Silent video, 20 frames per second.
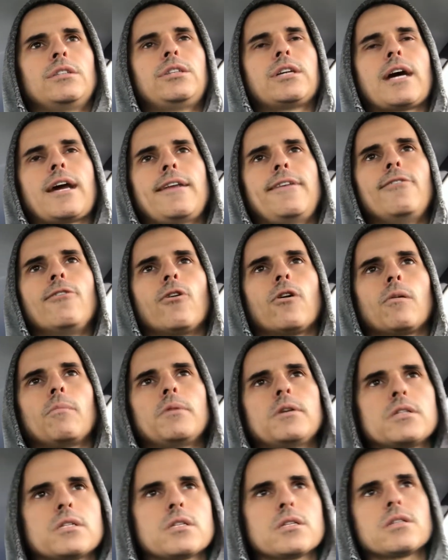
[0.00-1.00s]

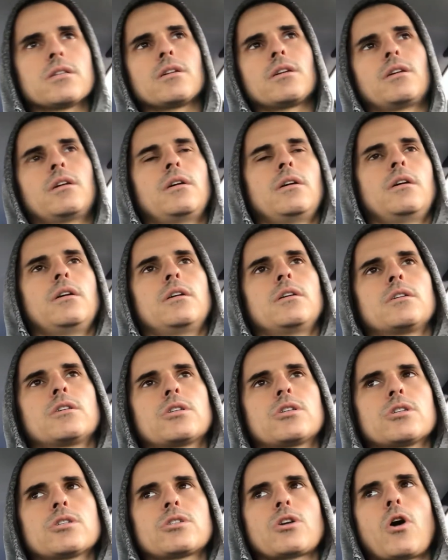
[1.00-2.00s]
ginormous
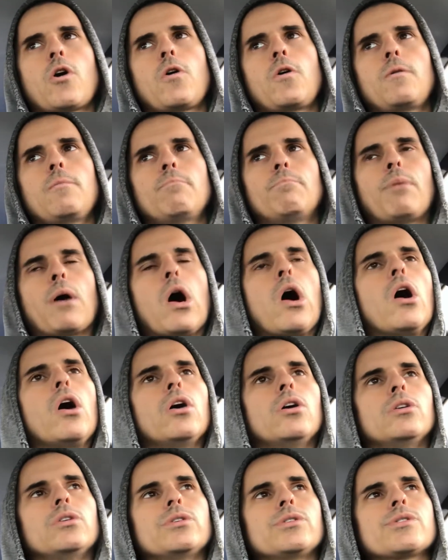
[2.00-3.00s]
stone
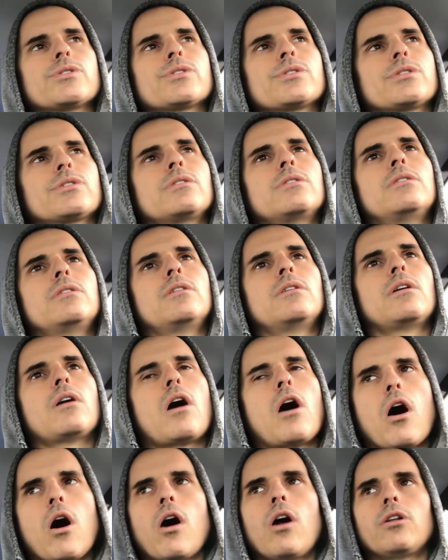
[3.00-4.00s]
balls
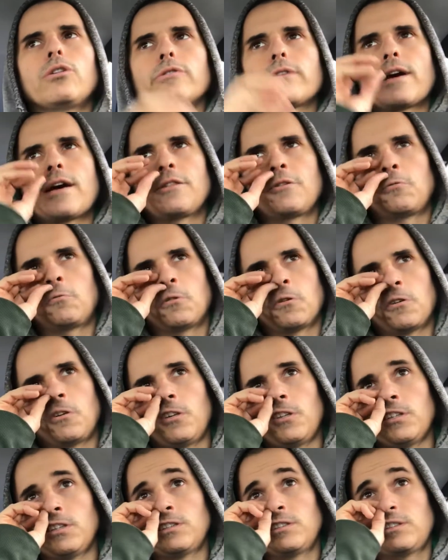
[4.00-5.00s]
all around the
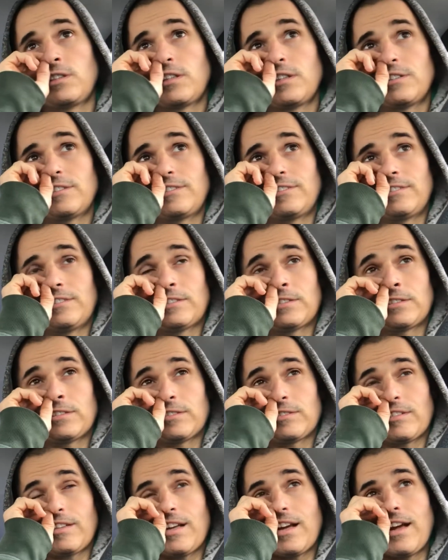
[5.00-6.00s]
world,
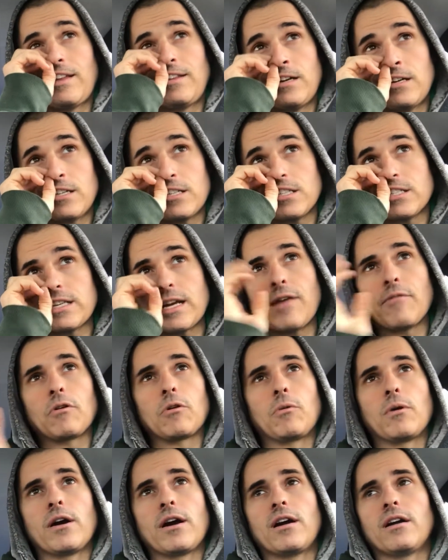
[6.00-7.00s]
and they're just
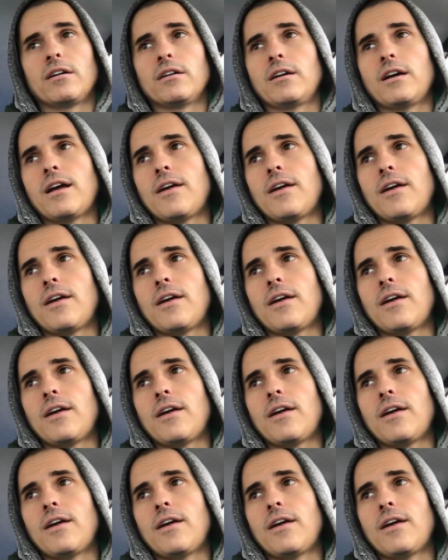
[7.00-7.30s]
everywhere.